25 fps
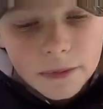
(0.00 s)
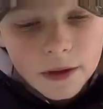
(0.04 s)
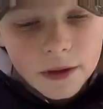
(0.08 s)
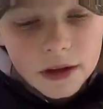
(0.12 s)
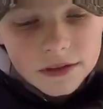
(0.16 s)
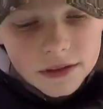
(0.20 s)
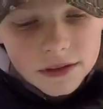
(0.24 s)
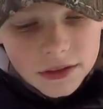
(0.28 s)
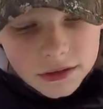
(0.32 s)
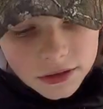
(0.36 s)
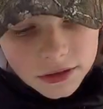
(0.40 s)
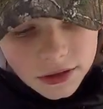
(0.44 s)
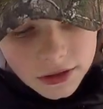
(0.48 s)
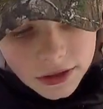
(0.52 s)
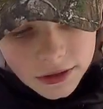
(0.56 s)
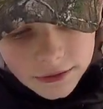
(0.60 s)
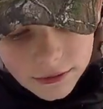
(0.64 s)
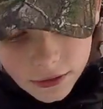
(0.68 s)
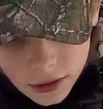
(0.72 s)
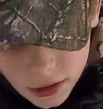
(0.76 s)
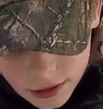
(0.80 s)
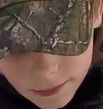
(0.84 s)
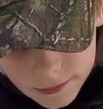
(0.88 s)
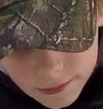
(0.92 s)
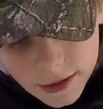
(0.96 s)
So turn your
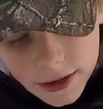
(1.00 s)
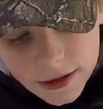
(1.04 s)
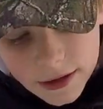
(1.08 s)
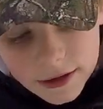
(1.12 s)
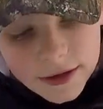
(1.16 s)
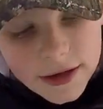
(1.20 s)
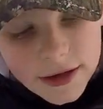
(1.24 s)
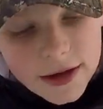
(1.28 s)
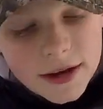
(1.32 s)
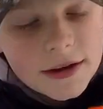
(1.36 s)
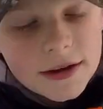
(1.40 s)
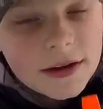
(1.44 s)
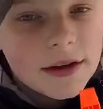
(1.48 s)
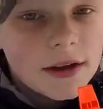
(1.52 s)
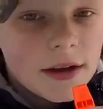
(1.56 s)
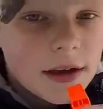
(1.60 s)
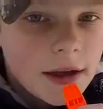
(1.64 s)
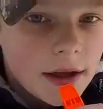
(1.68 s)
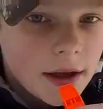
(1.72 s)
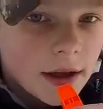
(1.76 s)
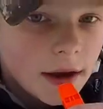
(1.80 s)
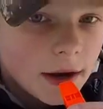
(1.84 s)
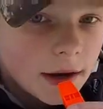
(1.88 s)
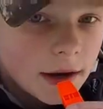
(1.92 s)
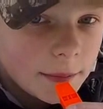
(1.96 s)
volume down again.
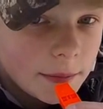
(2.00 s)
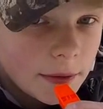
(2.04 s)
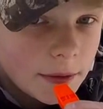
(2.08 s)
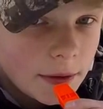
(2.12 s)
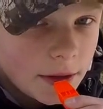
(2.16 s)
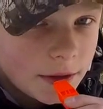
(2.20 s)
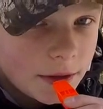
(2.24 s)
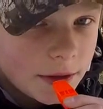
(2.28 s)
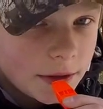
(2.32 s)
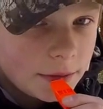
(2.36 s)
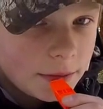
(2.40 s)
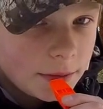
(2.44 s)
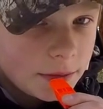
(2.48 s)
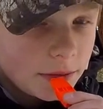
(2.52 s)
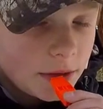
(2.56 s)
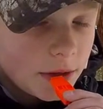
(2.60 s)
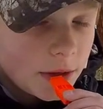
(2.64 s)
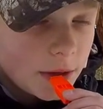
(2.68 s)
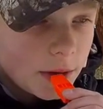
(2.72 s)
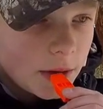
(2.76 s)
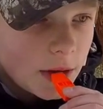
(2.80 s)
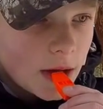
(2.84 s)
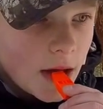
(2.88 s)
I'm gonna blow on this one too.